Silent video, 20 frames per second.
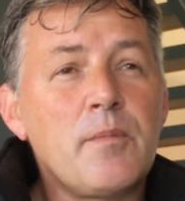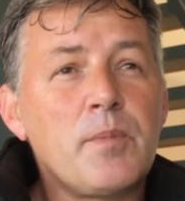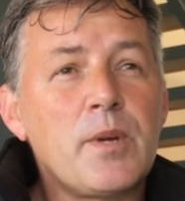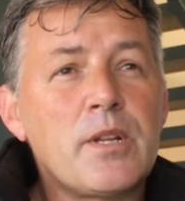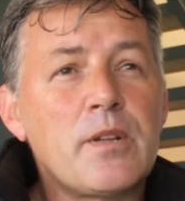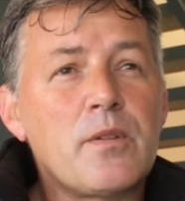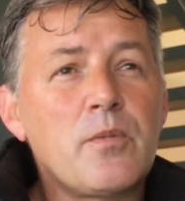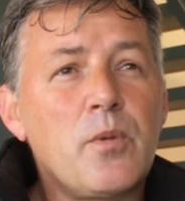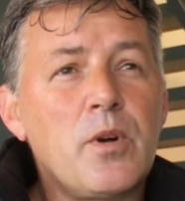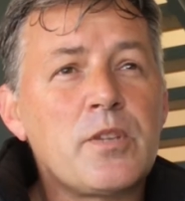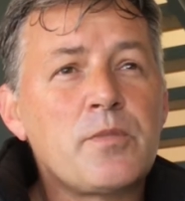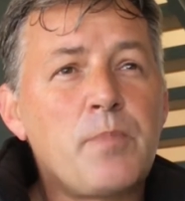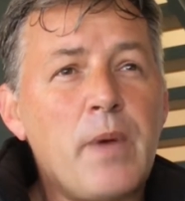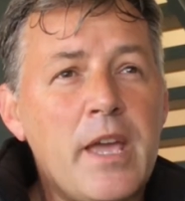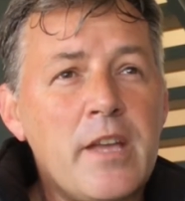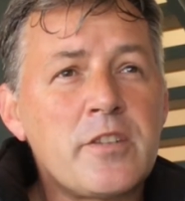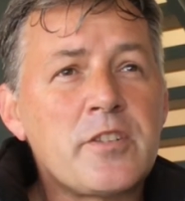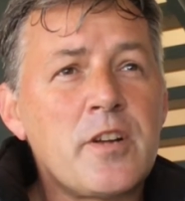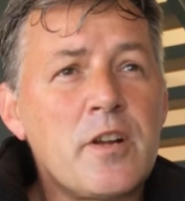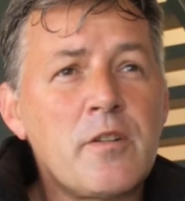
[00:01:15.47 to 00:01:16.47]
but was
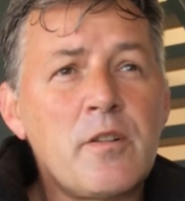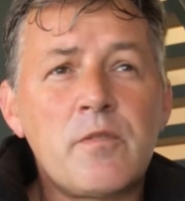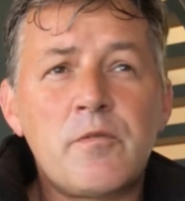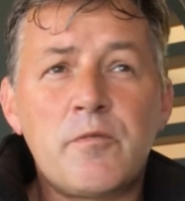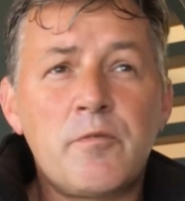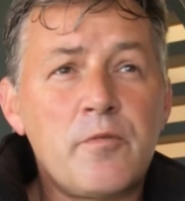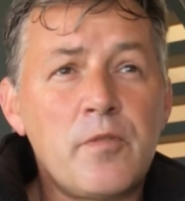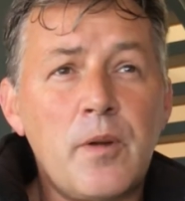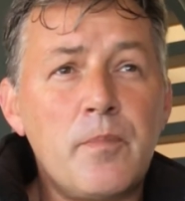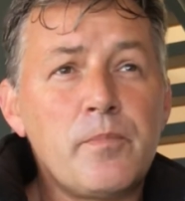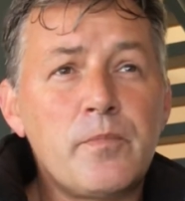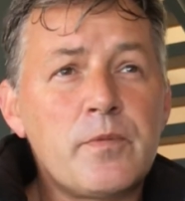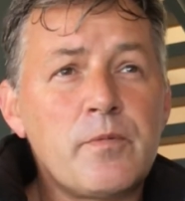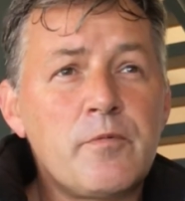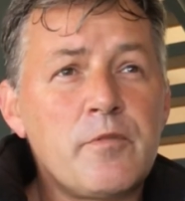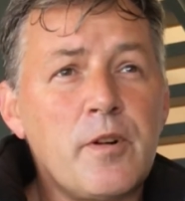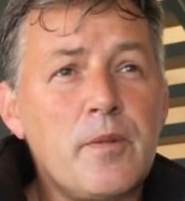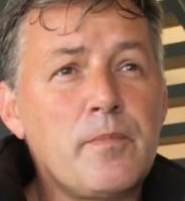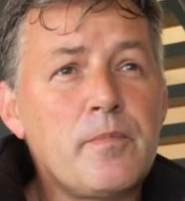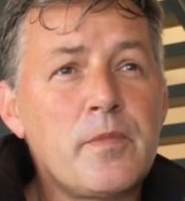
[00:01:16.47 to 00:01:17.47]
backstroke
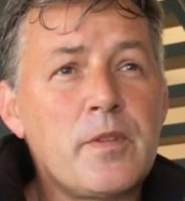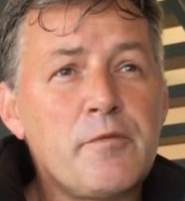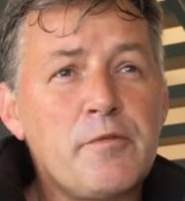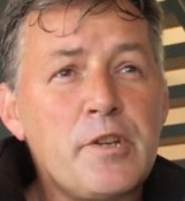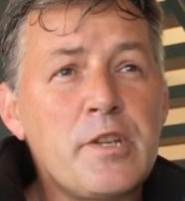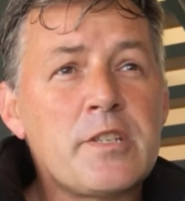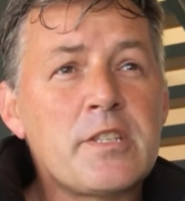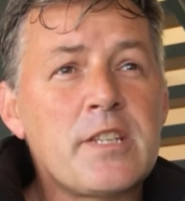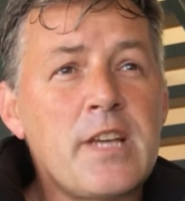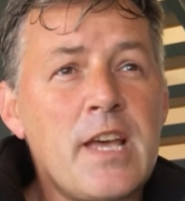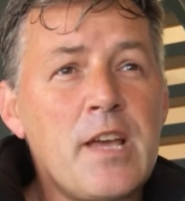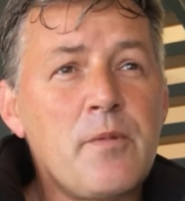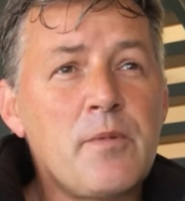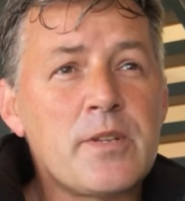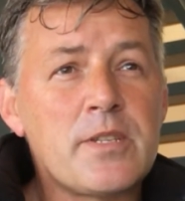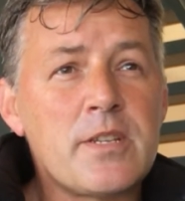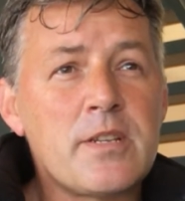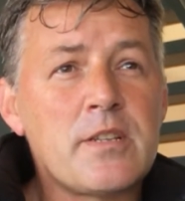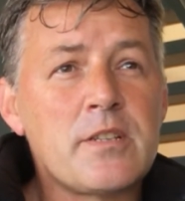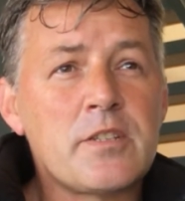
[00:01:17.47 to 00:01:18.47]
from the first day,
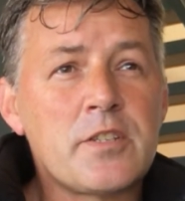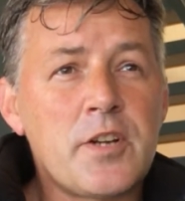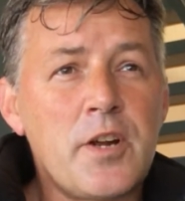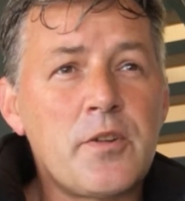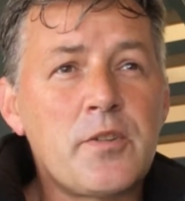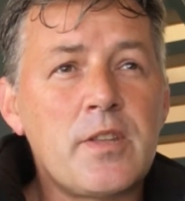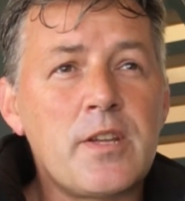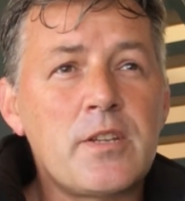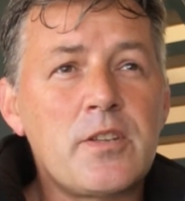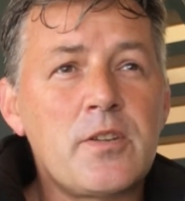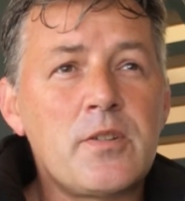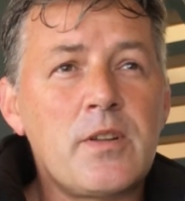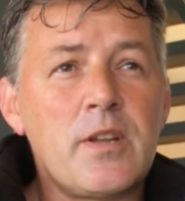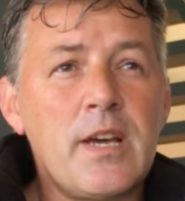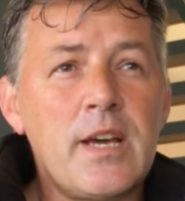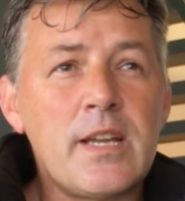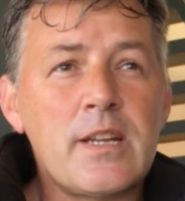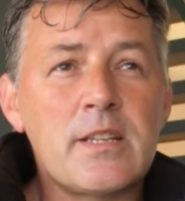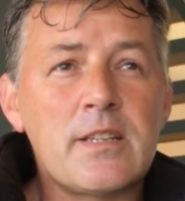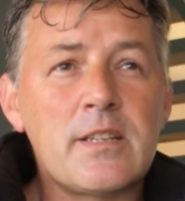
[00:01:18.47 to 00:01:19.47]
was it a stroke that you liked?